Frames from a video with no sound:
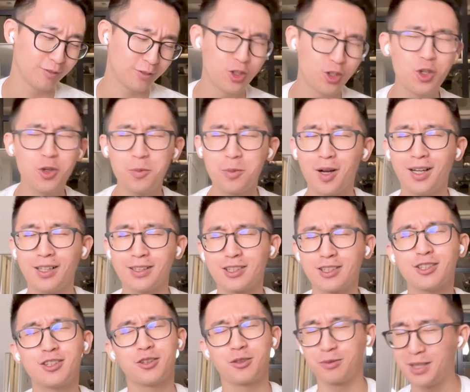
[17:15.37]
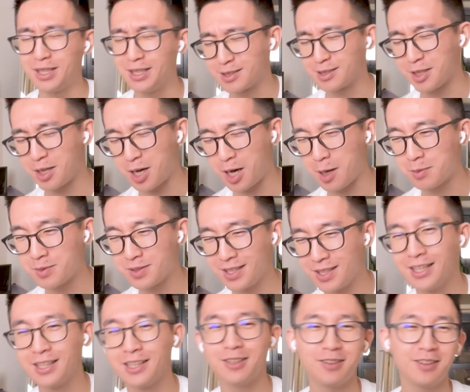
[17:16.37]
2 months, 3 tops,
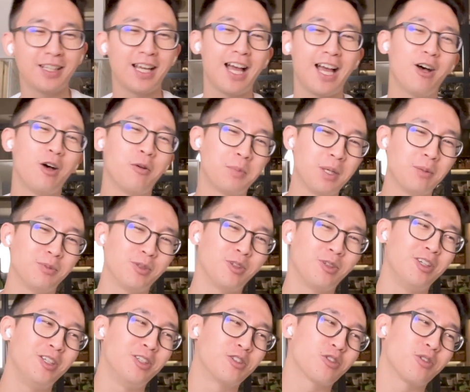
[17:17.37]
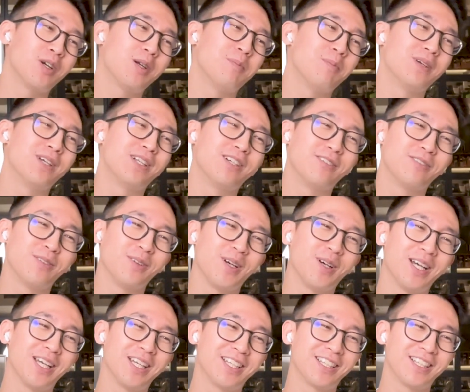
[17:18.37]
and then I'll be able to enjoy a bit of
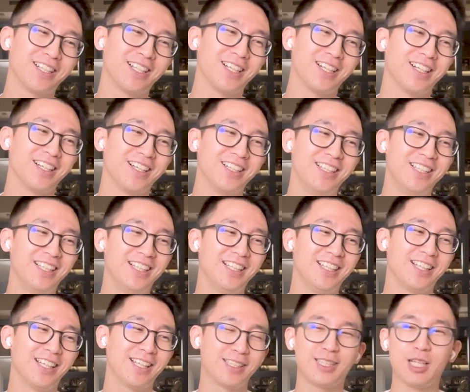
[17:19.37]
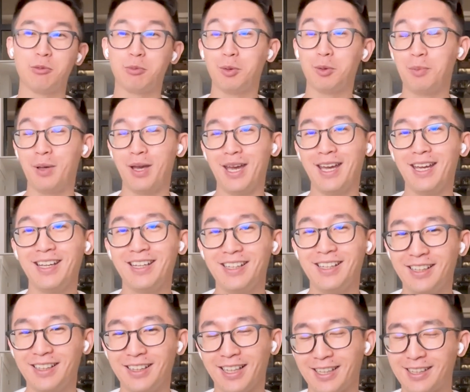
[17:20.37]
like double pay.
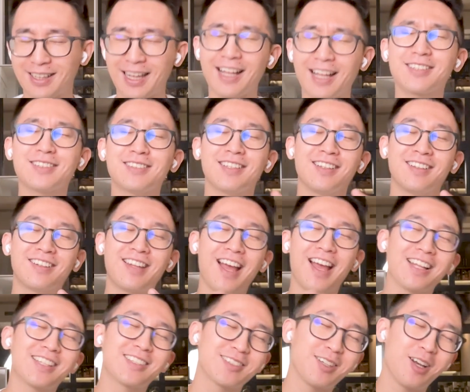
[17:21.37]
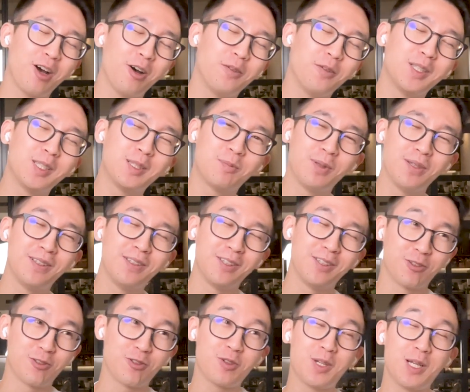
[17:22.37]
Like that's always been the
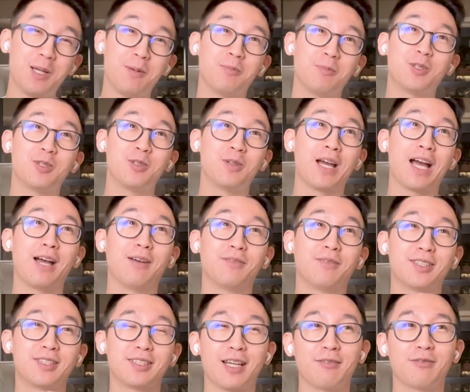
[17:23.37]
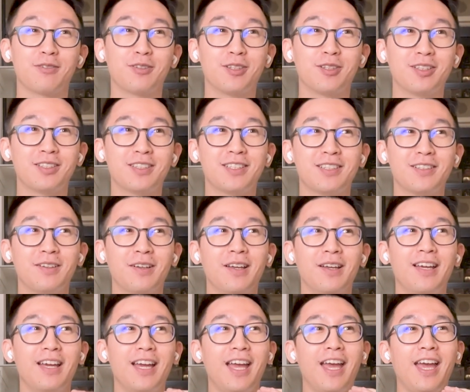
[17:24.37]
dream, to have severance
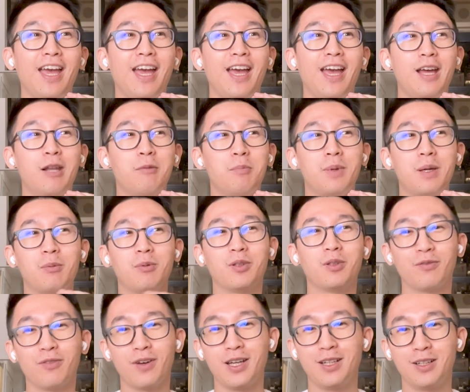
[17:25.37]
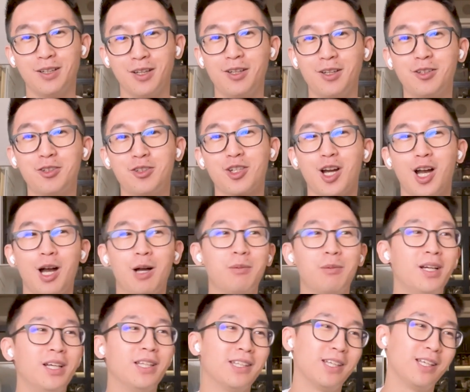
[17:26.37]
and be able to find another job
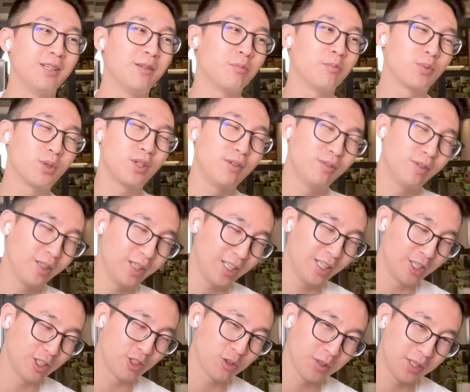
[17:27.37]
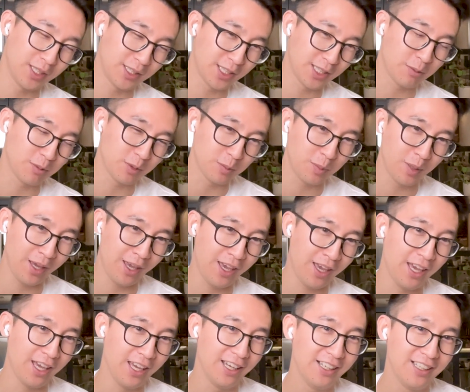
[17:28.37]
and then briefly enjoy double
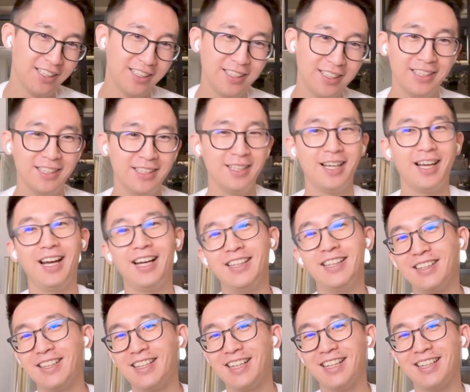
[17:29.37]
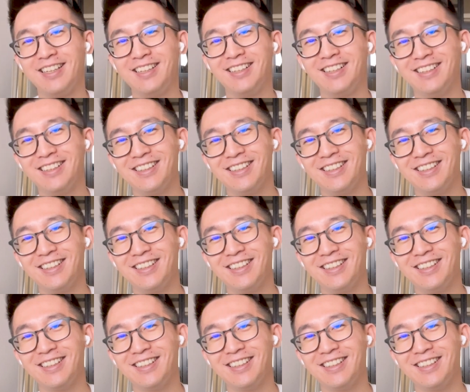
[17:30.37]
pay, and then